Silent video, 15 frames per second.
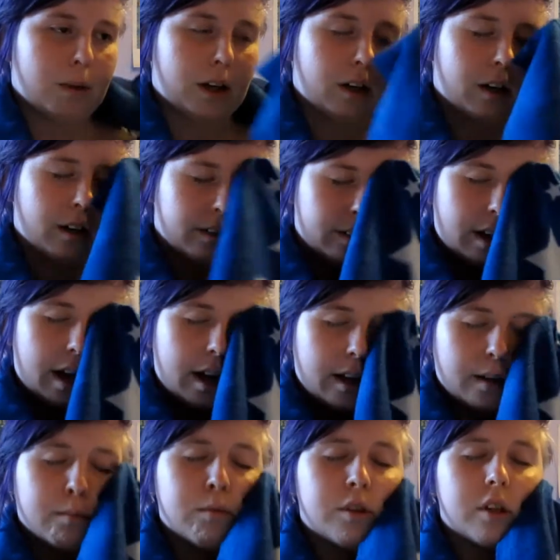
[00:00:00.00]
because I
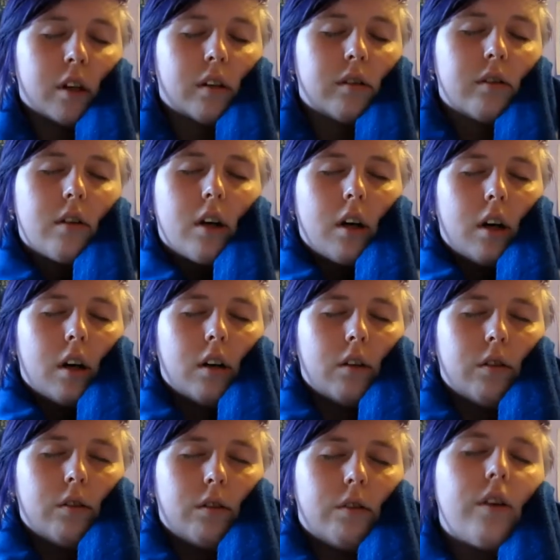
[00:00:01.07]
am just
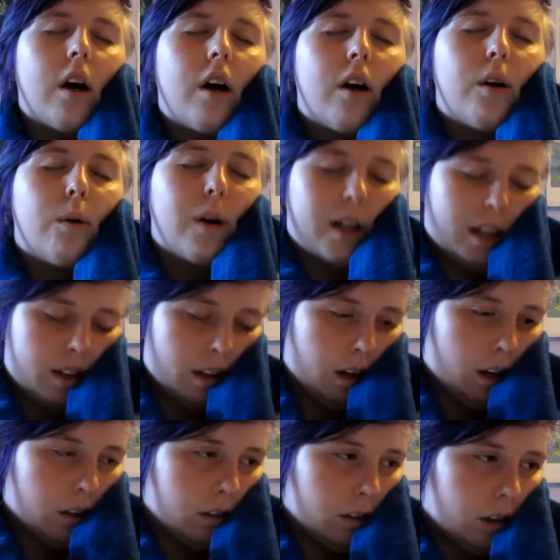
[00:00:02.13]
so
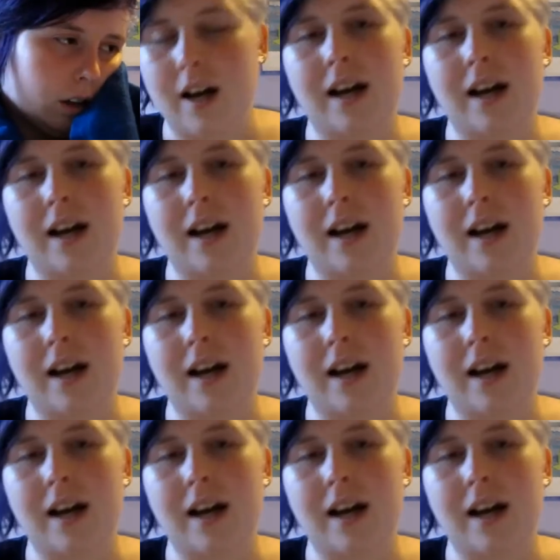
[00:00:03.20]
ill.